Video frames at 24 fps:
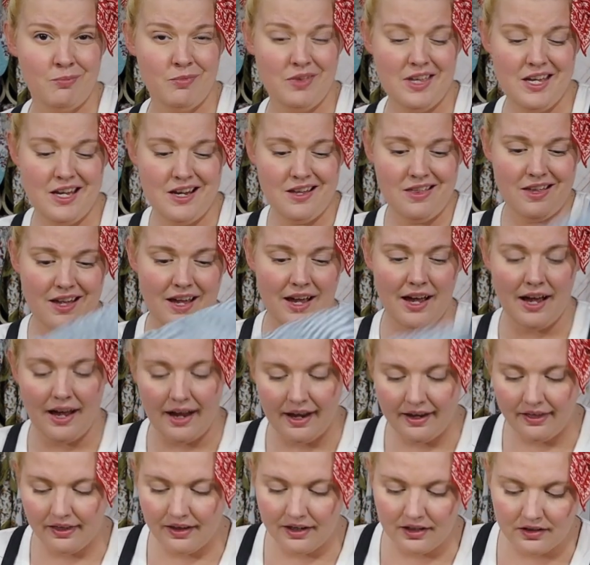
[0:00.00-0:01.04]
thing that
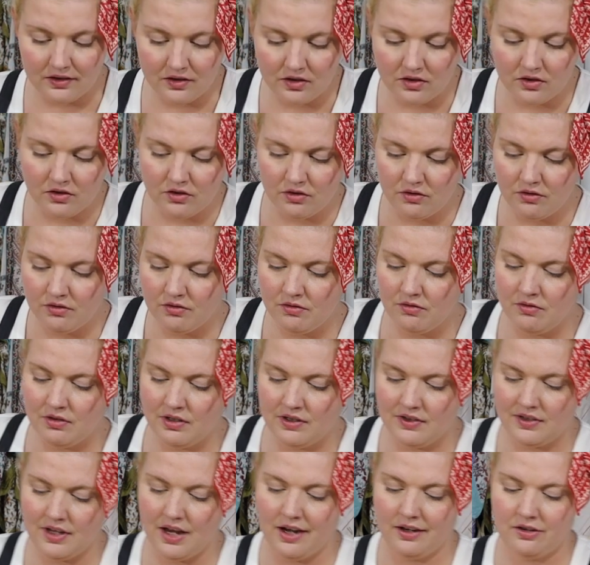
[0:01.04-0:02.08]
I like to do
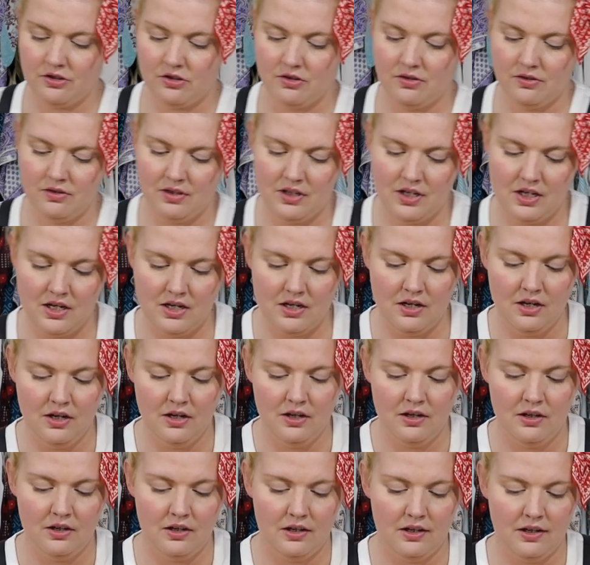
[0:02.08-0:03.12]
is actually
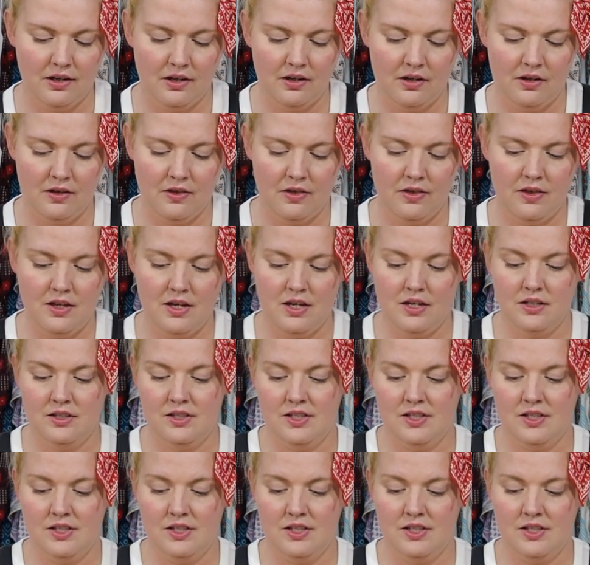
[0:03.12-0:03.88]
the